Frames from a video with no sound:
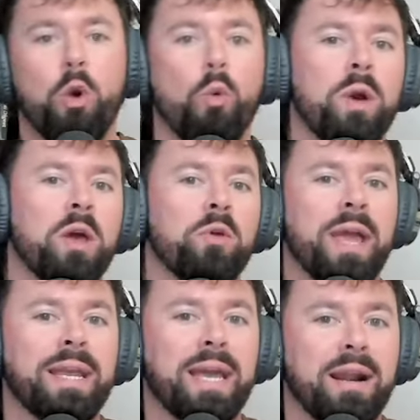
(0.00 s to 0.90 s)
will
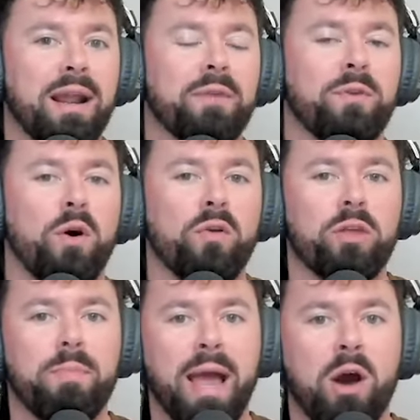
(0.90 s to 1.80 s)
they get enough on
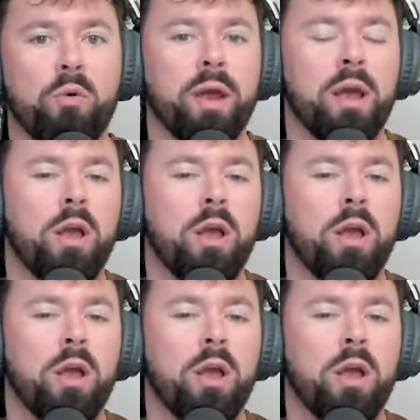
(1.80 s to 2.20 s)
the mound?